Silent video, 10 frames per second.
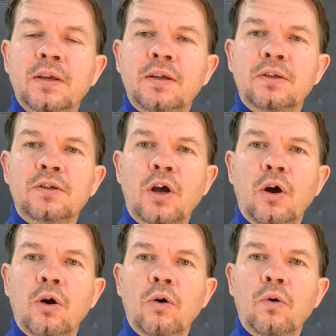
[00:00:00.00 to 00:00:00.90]

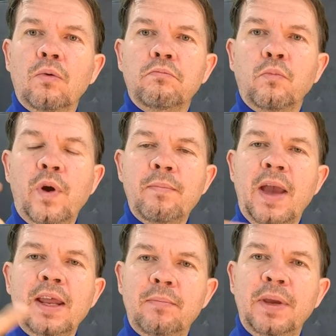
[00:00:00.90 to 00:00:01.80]
So we
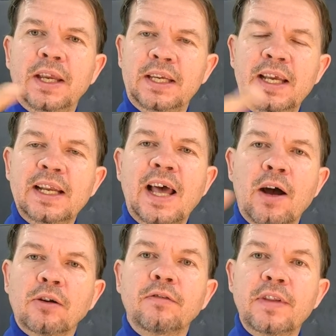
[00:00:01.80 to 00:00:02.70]
made a big deal
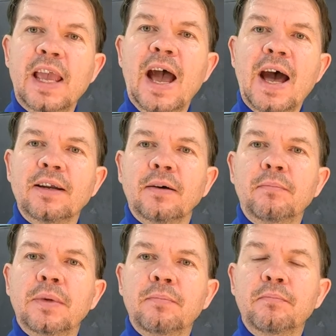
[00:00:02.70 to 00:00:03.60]
out of the
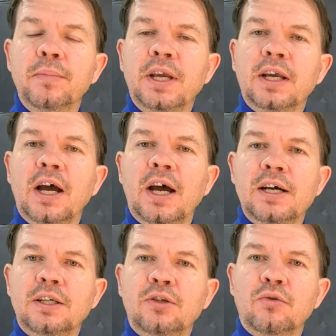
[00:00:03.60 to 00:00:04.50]
atom
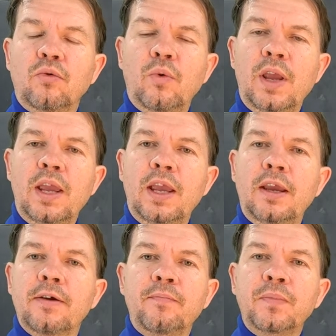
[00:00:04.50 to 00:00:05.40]
because
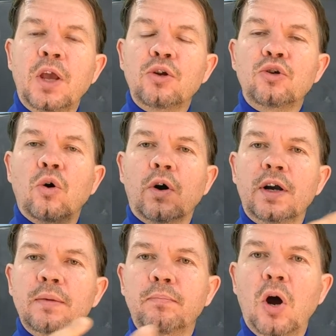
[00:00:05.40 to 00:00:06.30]
we tore it
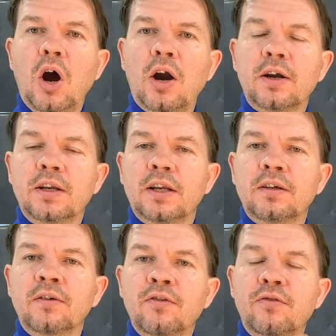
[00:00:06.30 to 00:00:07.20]
apart
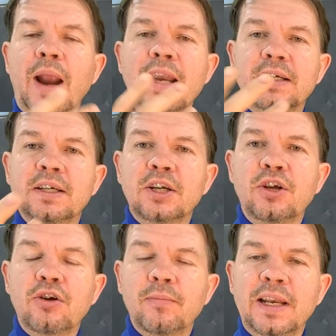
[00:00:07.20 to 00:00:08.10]
and threatened
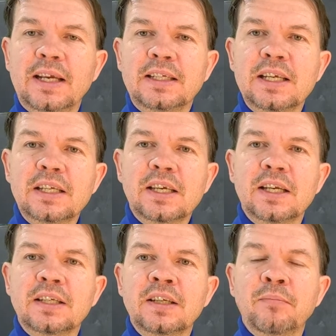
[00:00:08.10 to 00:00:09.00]
human
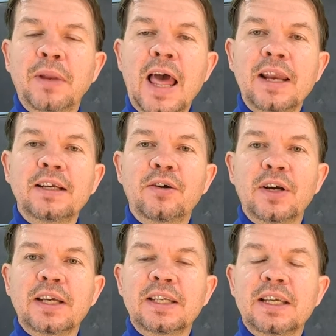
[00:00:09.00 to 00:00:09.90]
existence and planetary
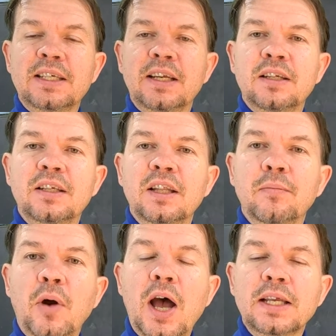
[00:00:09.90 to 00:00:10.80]
existence in the
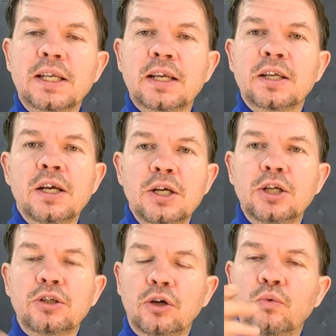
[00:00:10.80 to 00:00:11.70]
process.
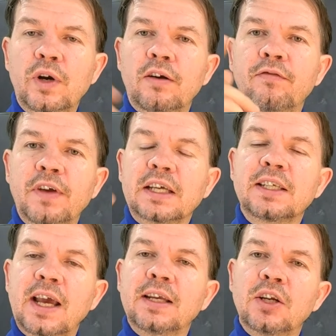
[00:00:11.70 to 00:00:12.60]
So we're
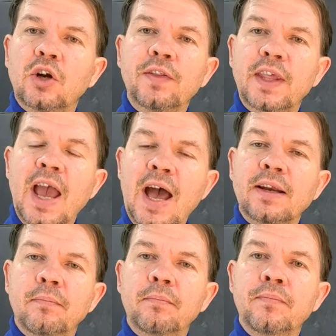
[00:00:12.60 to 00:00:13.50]
fixated on the atom.